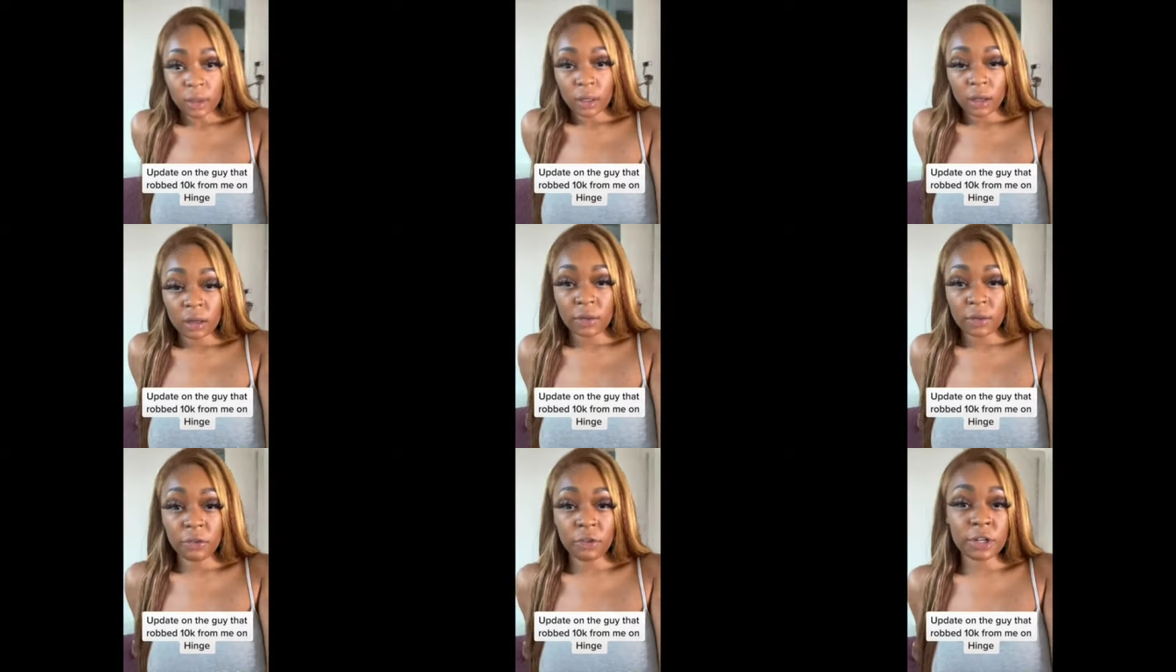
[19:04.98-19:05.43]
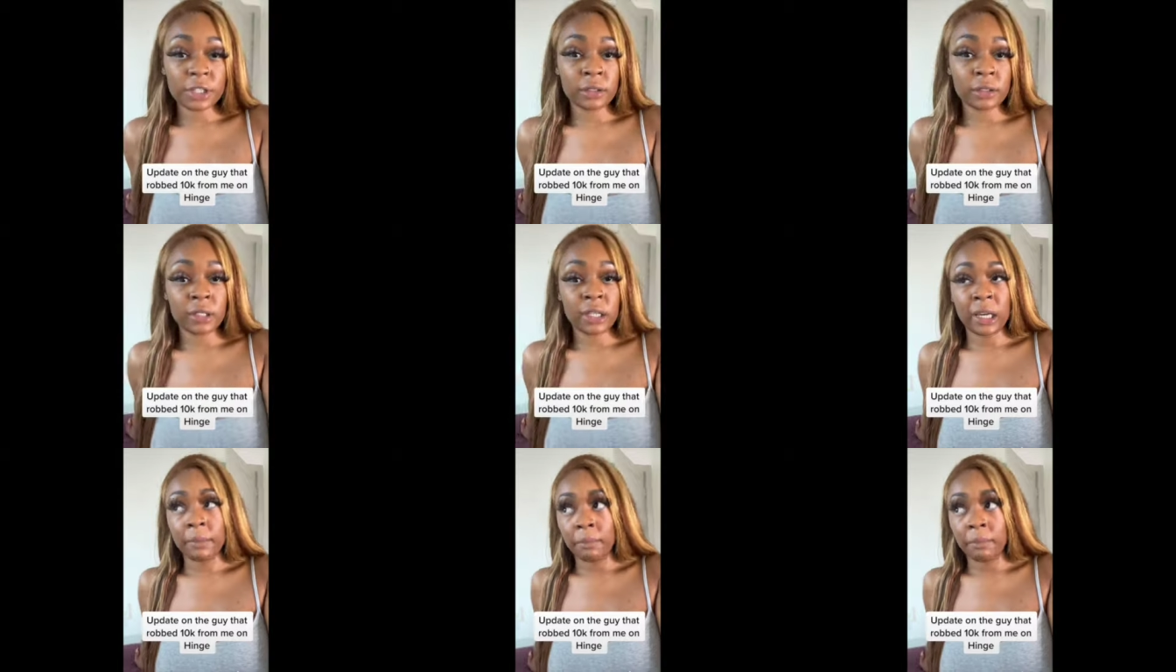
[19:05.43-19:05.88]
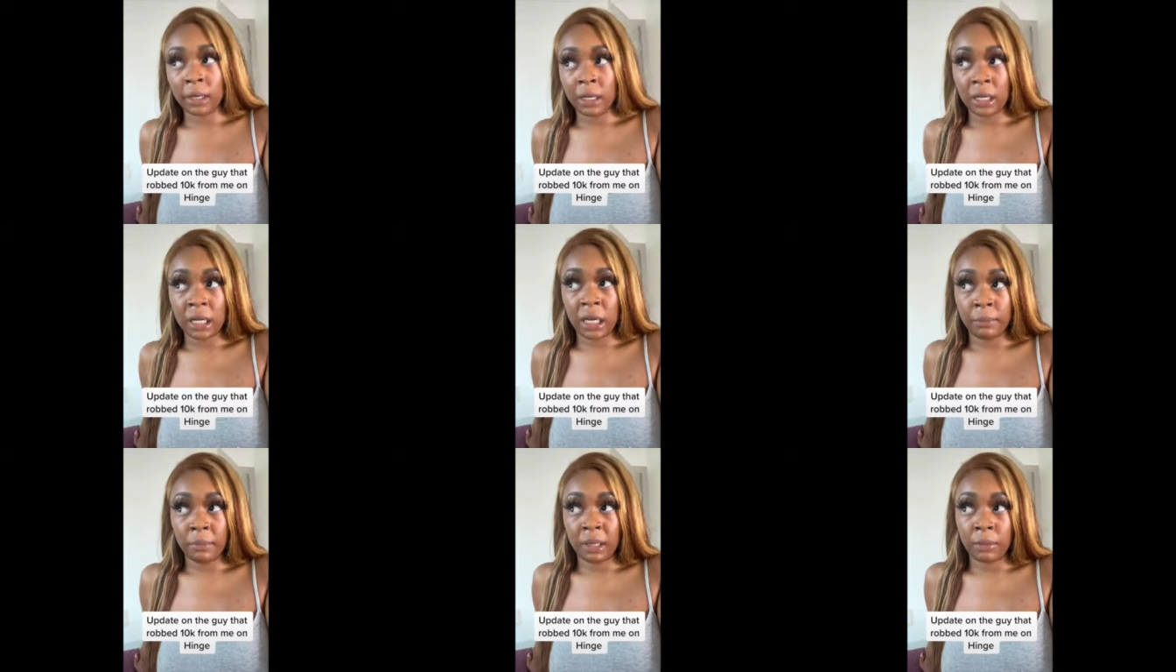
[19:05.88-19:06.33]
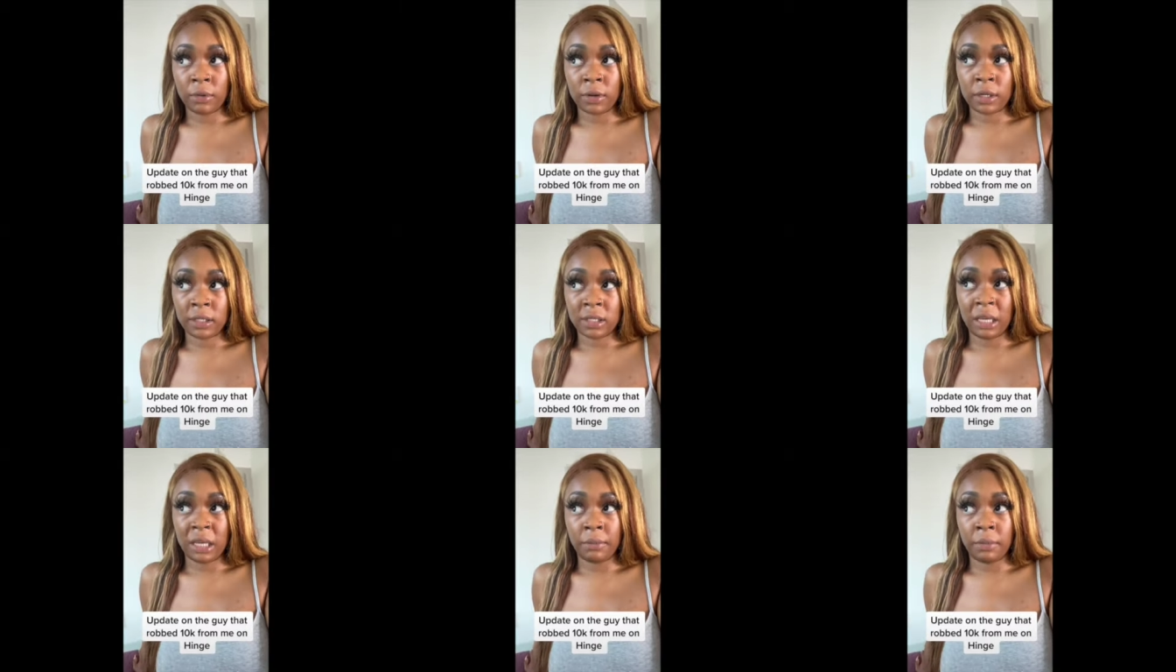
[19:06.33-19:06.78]
Unfortunately, I may not be able
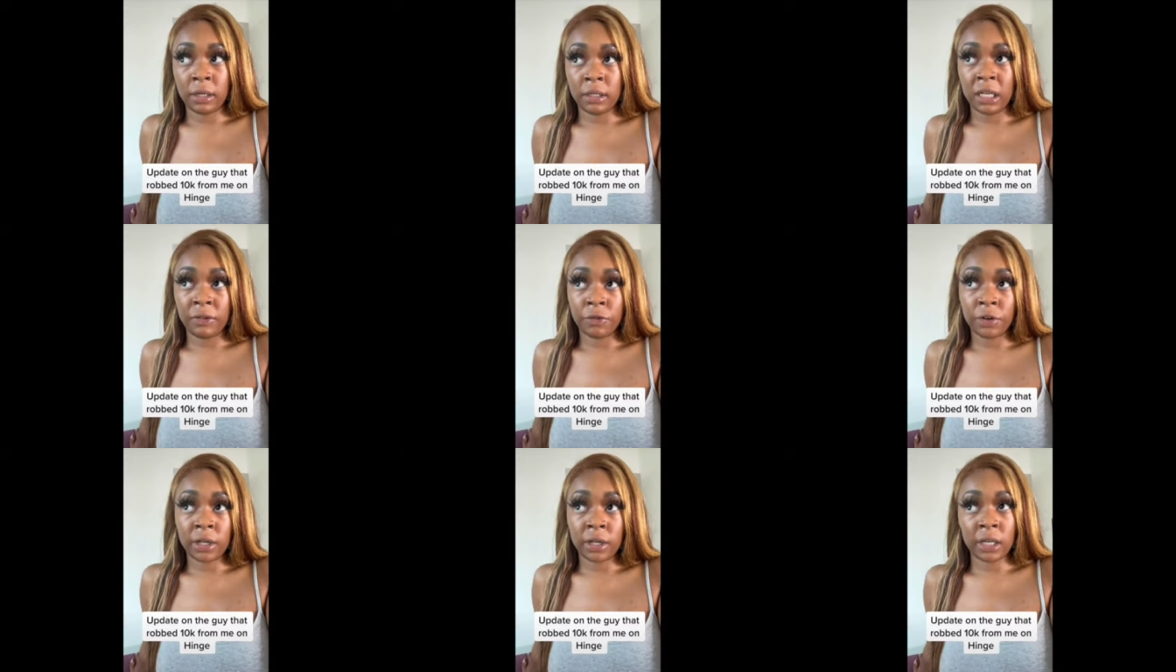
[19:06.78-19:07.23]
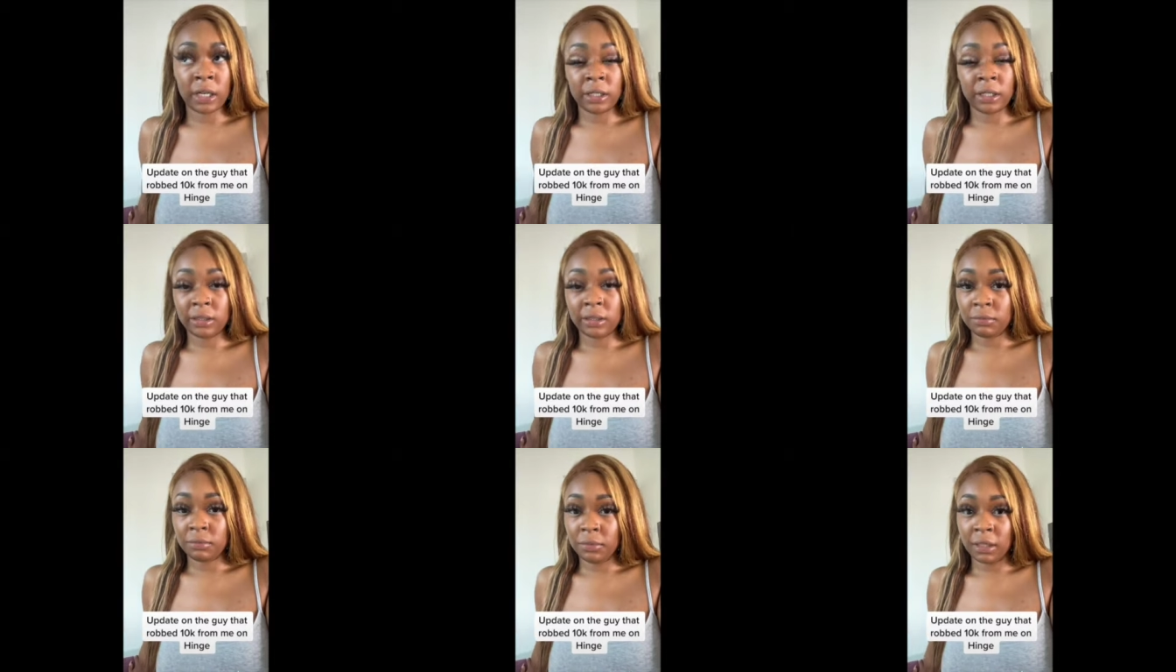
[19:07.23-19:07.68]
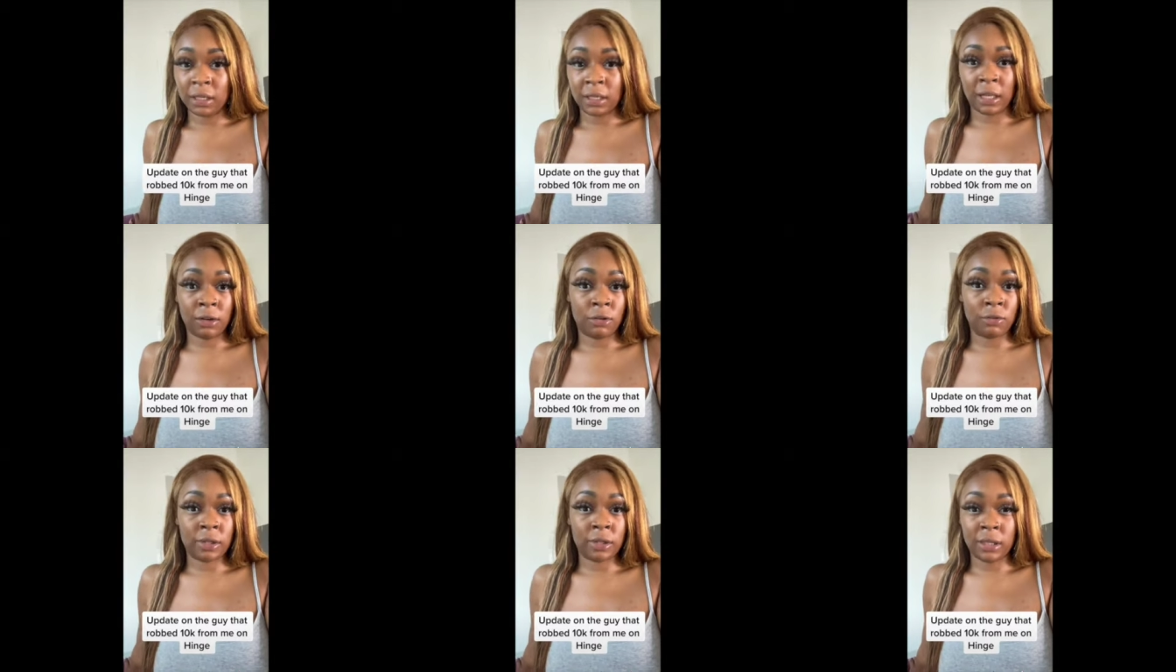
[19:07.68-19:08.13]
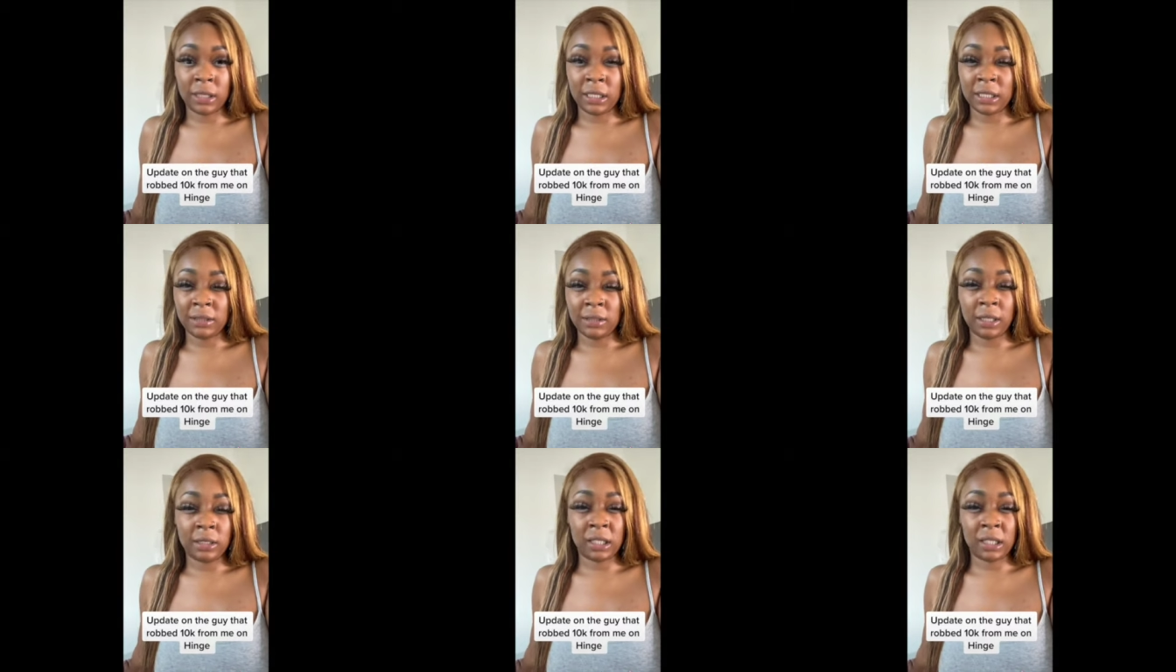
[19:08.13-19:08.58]
to see that money ever again because I know
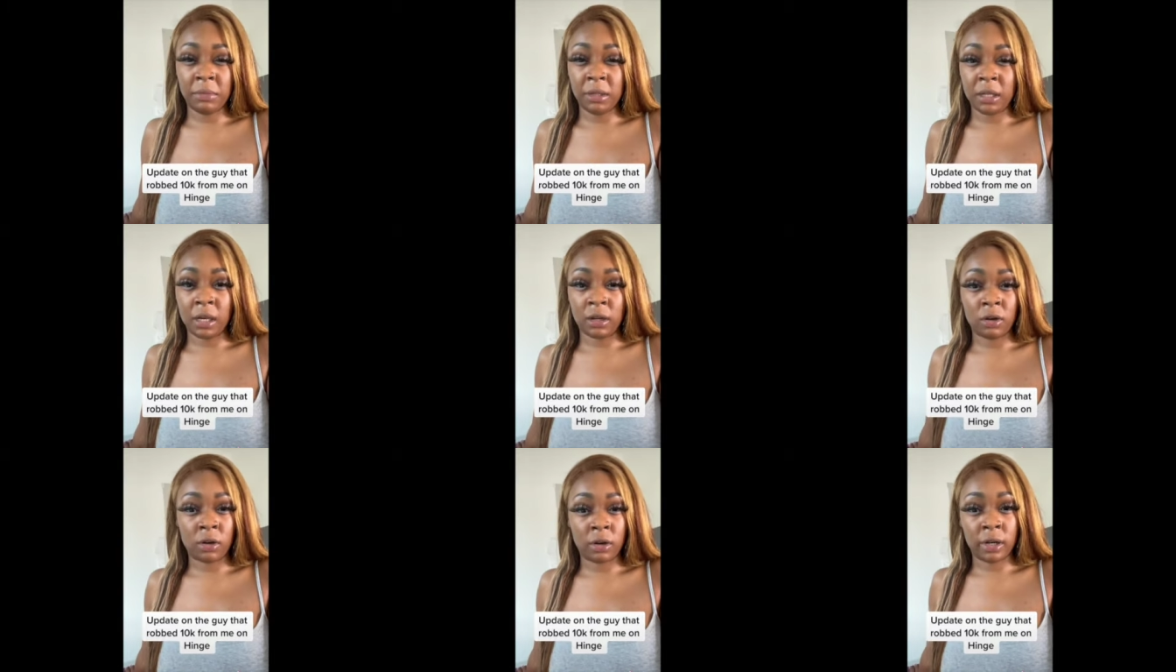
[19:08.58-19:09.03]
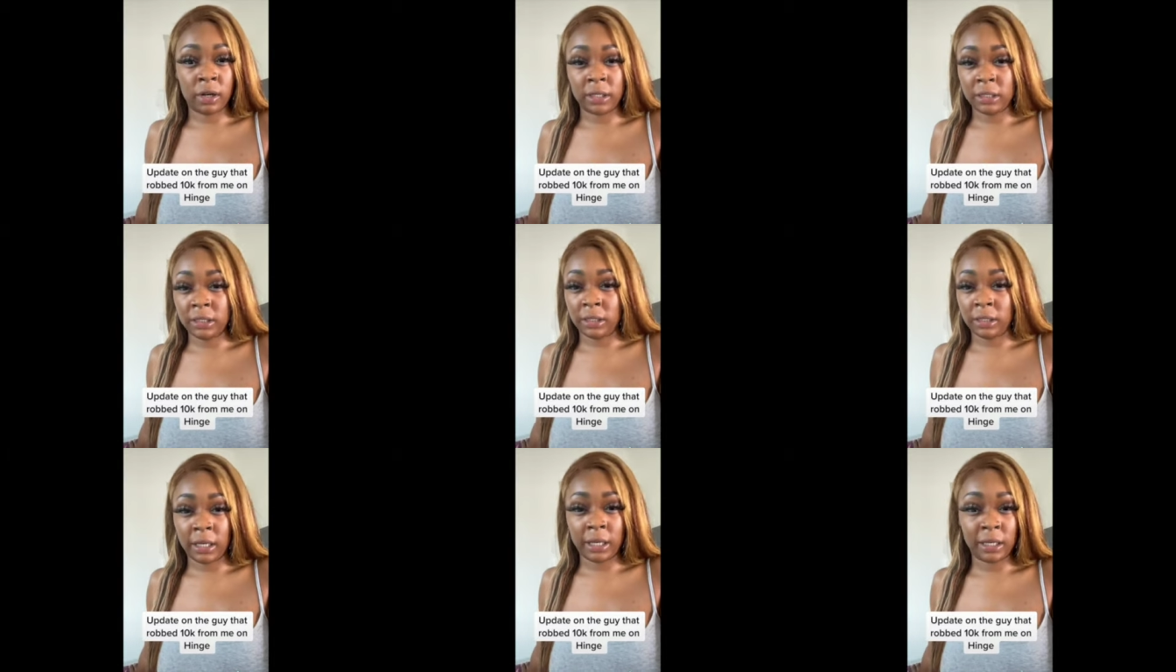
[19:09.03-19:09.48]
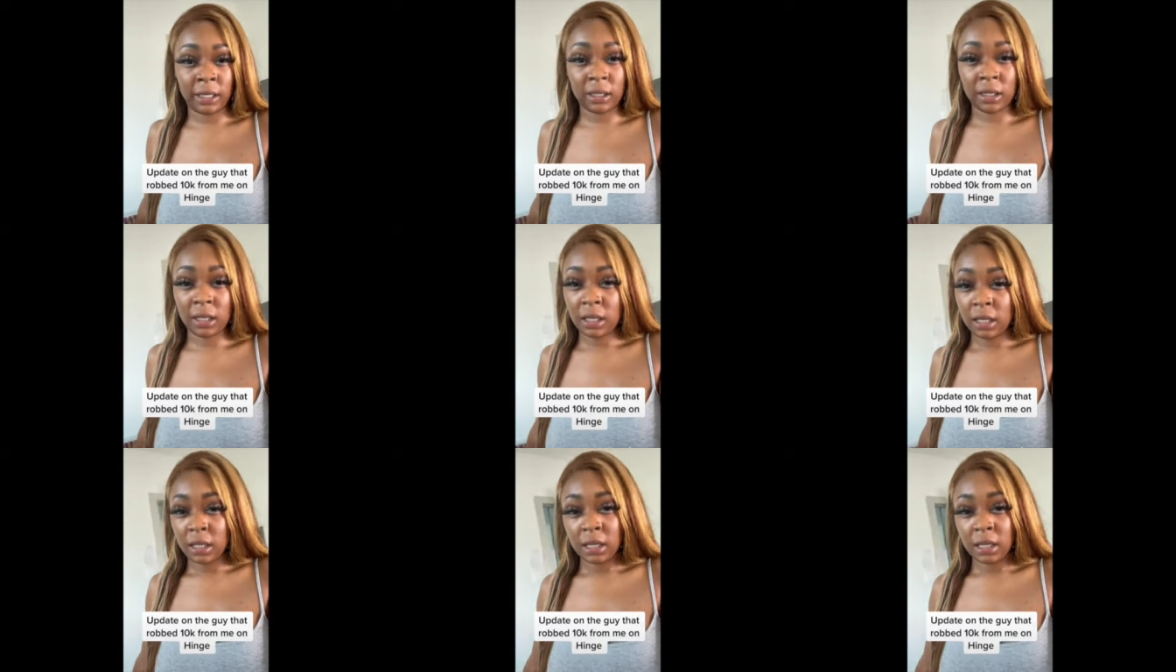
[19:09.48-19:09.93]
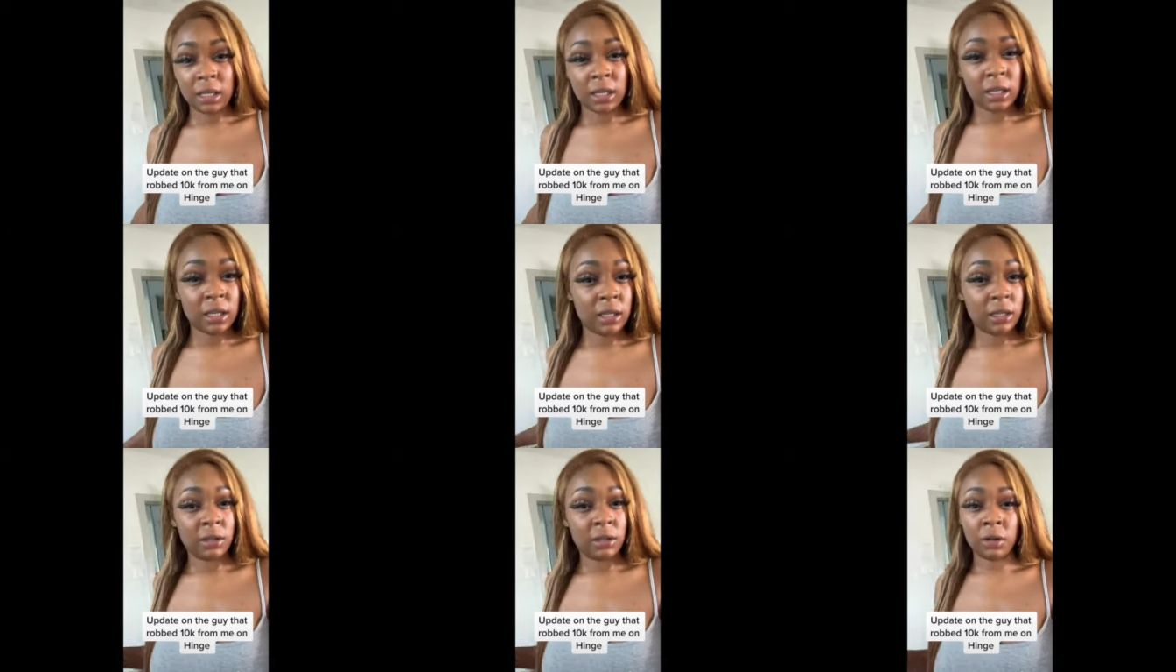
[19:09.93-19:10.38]
these things can be kind of hard to like,
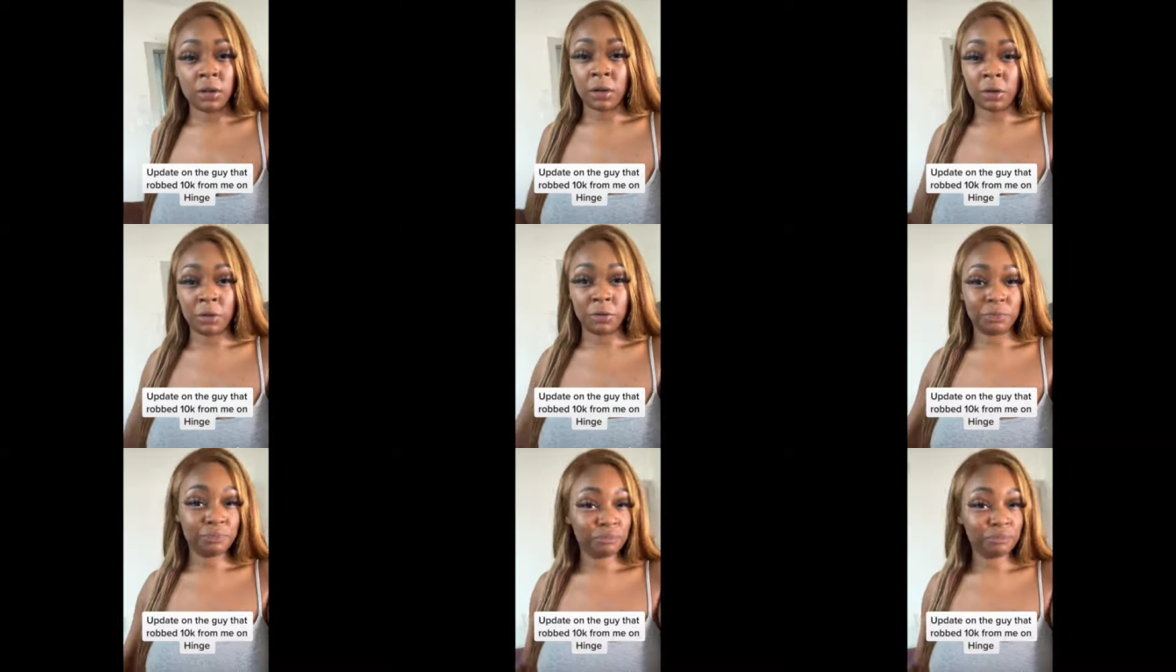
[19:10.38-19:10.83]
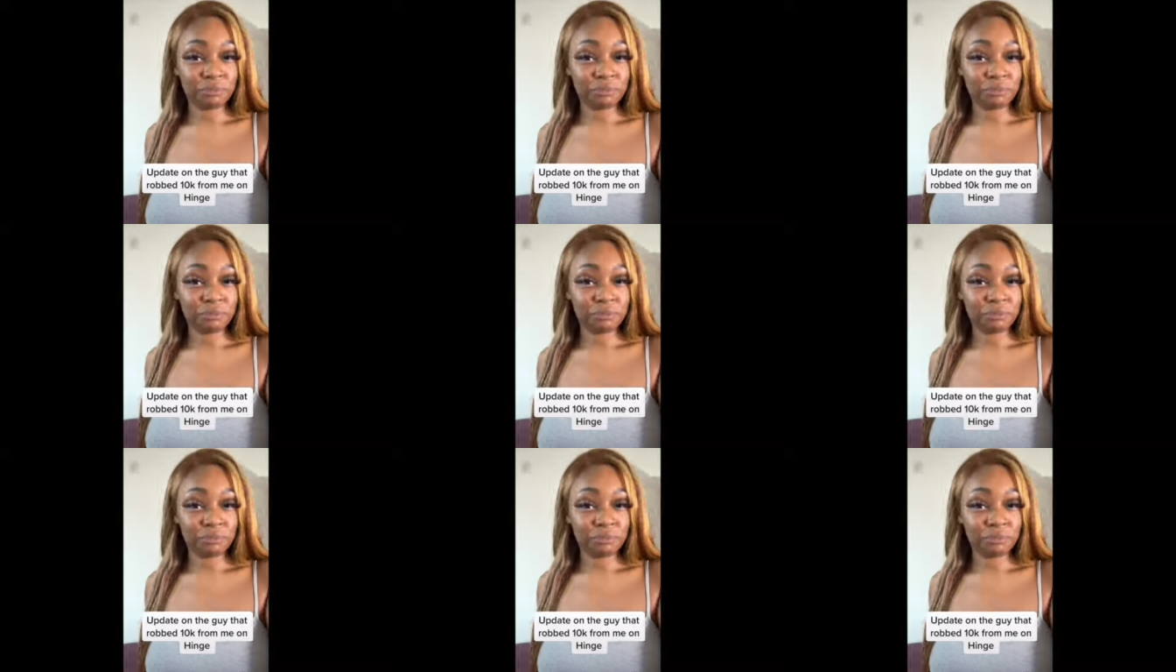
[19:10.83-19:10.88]
you know,